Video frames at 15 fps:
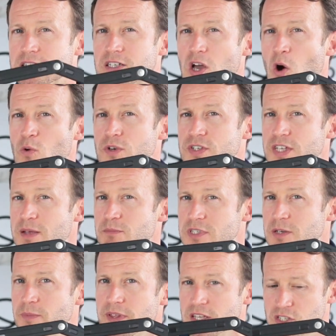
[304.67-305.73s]
Gold seems
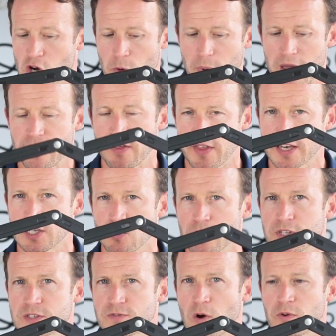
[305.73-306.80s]
to be the top end that they do on
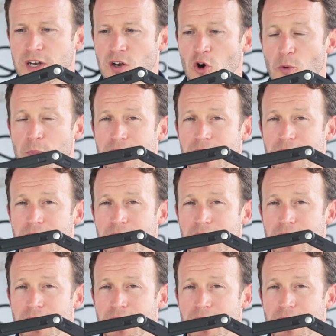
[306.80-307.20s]
this folding lock,